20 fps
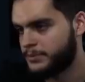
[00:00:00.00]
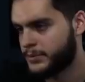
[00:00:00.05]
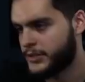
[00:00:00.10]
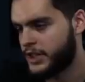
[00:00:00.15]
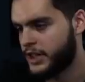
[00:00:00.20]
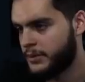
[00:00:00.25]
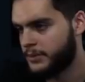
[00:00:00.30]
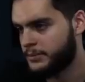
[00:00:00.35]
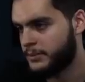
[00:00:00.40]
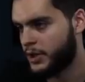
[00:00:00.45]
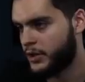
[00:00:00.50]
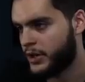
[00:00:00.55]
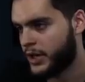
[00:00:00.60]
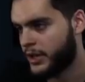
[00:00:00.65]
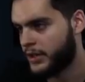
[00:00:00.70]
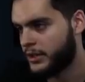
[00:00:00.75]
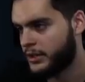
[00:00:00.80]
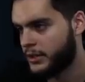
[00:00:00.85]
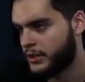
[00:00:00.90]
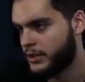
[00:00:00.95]
Yep, okay.
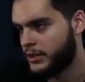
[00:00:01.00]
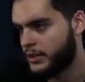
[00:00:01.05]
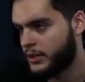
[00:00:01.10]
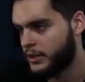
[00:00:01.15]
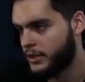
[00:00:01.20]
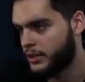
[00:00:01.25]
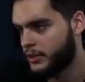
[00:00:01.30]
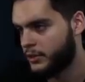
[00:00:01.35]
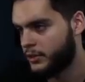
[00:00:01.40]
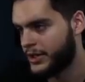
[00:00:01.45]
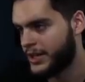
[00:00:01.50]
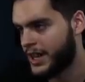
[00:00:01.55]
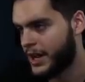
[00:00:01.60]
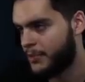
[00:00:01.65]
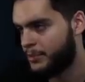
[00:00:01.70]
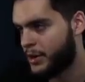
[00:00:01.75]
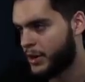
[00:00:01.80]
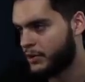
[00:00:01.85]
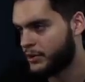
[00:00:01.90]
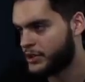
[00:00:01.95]
We got
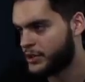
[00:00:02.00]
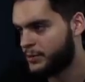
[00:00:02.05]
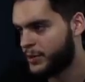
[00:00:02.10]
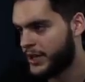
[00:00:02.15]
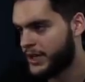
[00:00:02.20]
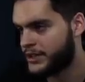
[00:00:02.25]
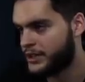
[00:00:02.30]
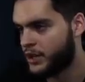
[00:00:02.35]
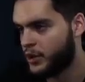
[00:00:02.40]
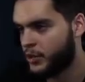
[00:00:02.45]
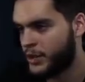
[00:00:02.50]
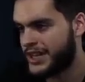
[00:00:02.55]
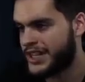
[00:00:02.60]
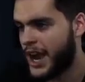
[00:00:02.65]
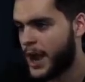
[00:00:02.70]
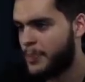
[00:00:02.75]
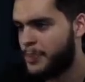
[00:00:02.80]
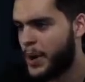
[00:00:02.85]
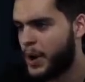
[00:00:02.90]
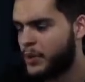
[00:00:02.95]
Bo in space. We
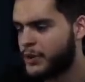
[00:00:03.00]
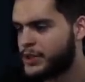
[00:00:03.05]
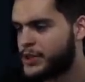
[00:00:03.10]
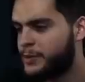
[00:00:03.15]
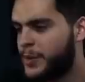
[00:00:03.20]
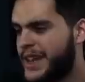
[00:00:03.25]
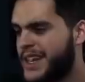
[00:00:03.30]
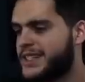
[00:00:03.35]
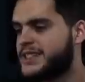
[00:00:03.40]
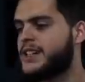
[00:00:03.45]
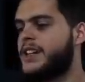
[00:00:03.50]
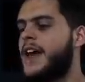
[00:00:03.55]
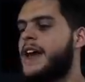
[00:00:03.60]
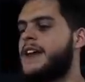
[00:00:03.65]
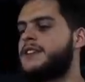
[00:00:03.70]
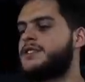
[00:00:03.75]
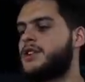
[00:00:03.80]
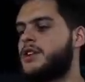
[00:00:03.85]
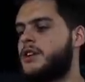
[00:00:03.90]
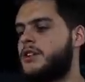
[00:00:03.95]
got Bo in space, and
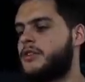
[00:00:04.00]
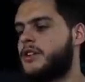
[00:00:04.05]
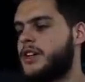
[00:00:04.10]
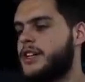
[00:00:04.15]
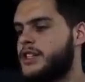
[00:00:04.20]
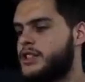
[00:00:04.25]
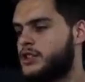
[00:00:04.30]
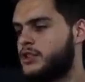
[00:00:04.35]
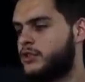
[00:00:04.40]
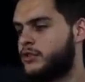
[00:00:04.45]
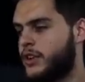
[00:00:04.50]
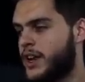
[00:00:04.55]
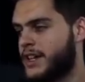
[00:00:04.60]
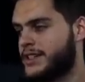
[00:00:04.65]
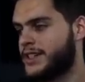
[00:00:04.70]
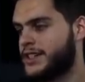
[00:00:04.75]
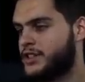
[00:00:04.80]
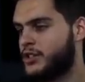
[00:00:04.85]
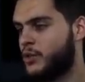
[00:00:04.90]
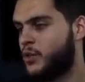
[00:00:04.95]
he's off. He's too fast.
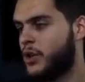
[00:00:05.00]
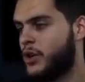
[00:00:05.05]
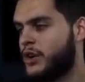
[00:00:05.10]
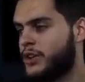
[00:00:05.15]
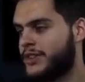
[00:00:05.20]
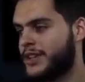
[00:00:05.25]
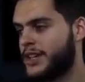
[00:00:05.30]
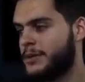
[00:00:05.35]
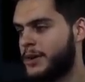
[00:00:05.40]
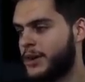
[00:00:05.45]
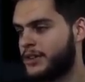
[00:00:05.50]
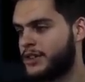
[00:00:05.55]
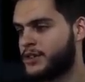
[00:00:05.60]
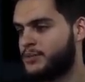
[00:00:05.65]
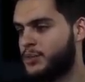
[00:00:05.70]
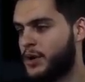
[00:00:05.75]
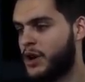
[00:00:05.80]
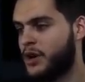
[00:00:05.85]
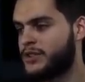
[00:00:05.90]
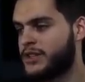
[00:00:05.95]
That's the one good thing about this
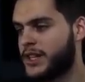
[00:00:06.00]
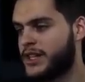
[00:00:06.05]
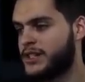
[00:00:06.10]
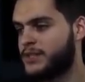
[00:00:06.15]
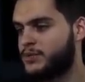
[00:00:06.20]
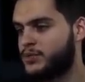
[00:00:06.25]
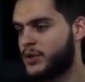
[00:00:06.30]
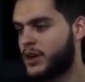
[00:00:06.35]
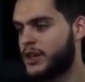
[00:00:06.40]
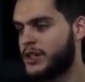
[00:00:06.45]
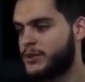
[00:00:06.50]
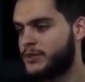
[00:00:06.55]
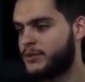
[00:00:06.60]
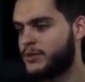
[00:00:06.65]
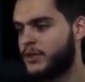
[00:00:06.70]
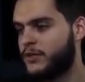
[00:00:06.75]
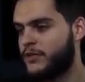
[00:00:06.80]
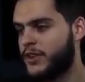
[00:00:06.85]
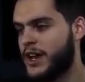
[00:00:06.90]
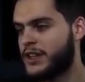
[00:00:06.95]
Bo is that he's the
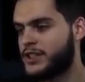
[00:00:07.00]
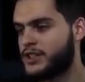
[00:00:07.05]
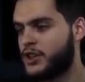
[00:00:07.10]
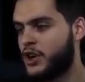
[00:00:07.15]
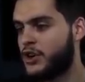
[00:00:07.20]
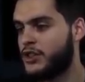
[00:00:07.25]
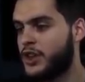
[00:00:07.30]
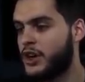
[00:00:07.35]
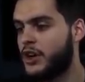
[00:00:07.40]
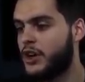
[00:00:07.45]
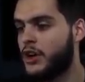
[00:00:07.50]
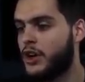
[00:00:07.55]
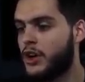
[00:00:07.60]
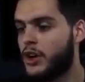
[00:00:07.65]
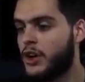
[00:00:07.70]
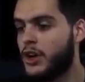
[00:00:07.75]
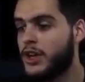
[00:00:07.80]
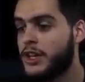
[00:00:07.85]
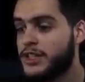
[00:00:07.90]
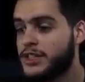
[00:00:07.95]
fastest card.
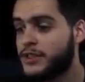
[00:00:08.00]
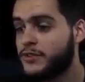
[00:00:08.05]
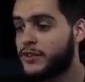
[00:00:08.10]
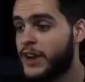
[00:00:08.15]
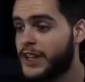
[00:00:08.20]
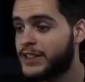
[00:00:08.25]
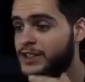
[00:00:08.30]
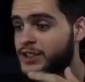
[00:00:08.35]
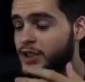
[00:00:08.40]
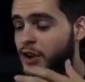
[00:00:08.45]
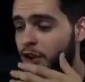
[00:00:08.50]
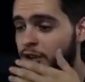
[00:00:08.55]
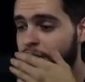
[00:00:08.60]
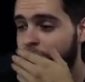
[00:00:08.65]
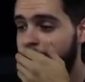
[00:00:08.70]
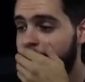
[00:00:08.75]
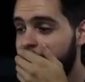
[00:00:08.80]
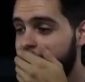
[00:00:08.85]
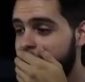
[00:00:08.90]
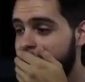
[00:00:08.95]
He's the fastest card in the
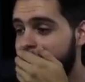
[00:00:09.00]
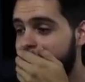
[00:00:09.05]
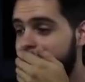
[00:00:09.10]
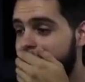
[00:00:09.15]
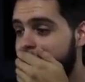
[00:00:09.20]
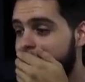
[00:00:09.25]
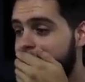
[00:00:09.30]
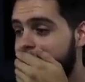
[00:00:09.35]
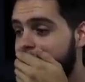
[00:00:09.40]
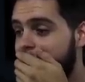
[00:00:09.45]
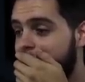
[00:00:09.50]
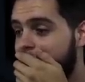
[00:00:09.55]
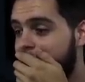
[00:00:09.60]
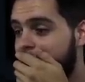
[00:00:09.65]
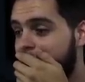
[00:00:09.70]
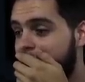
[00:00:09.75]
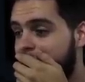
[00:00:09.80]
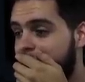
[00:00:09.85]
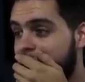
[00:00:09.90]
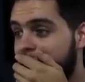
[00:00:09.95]
game.
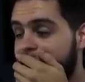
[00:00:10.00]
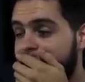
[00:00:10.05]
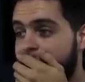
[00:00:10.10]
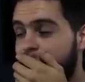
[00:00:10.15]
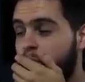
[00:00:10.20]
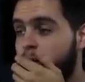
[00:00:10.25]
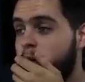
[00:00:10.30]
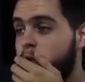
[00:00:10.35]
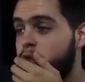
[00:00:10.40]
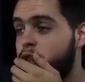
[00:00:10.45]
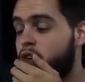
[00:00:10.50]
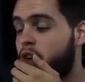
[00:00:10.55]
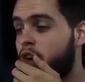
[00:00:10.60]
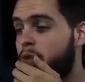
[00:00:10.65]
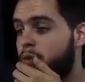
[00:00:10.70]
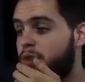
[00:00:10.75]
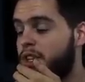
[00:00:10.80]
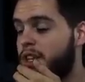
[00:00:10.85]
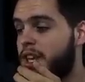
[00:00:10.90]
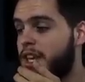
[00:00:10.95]
Aeneas Williams just caught him
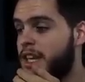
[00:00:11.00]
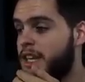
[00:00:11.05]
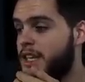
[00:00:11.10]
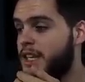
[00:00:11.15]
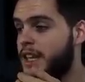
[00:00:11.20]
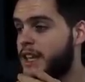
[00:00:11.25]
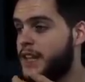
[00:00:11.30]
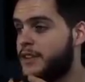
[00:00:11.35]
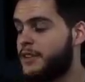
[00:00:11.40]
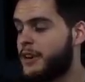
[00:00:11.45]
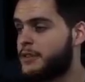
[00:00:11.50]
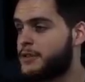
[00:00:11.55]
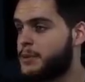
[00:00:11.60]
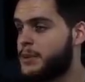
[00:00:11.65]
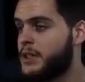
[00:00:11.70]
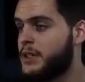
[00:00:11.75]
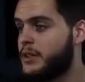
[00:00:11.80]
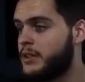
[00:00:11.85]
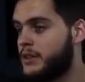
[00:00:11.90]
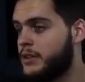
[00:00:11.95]
with an 85
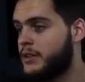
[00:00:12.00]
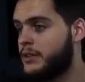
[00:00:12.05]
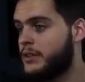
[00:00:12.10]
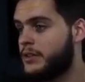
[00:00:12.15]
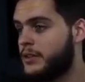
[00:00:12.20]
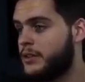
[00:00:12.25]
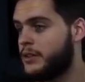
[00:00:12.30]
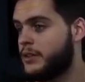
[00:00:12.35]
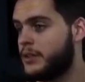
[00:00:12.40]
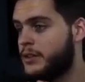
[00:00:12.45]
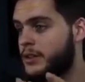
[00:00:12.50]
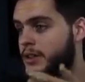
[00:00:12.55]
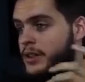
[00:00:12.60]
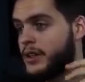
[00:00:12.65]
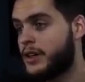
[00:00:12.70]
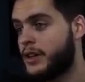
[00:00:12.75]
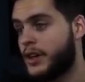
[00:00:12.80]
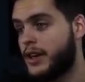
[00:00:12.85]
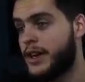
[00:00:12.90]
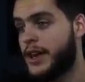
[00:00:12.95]
speed.
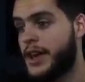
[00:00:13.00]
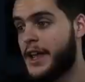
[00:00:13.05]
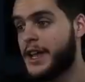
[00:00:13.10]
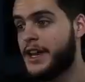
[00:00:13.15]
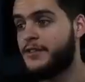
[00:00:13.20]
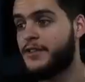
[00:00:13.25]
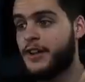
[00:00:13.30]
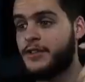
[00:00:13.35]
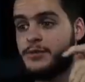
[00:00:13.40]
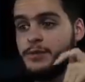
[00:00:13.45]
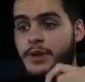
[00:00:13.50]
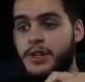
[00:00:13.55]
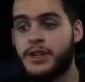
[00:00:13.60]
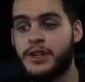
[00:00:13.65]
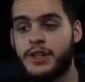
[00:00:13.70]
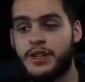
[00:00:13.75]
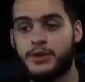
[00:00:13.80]
85 speed, Aeneas